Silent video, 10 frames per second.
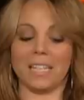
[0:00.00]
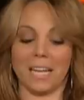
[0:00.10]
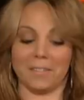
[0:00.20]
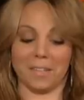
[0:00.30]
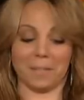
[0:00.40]

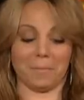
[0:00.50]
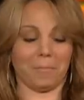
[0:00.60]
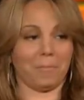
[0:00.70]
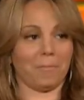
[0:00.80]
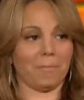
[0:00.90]
David.
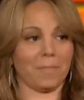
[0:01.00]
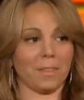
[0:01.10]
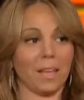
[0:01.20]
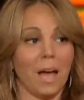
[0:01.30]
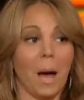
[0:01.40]

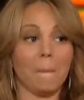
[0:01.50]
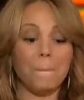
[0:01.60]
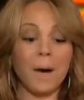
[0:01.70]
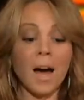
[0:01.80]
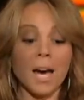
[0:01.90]

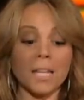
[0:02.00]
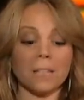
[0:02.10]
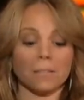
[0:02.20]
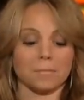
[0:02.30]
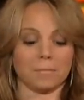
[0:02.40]
But
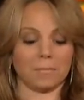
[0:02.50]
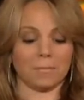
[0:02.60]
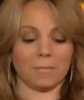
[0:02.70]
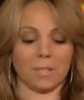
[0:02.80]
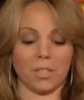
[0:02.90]

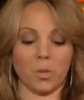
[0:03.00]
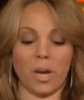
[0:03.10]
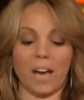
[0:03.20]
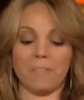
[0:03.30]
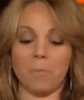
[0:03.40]
you
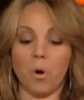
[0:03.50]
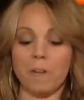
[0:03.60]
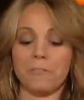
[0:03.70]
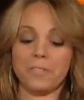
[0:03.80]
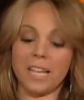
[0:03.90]
have
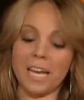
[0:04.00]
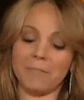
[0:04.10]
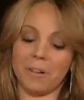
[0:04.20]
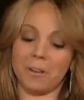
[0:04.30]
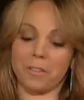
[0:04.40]
more
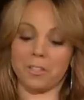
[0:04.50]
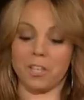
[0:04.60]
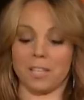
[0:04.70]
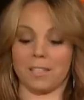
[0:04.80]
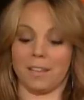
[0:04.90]
flavor than
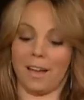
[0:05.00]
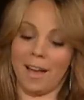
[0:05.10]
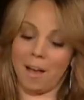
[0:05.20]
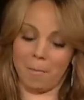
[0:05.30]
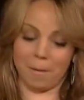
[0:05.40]
Jessica
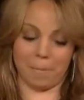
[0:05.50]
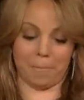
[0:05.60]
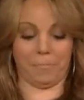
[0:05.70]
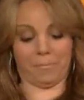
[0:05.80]
Alba.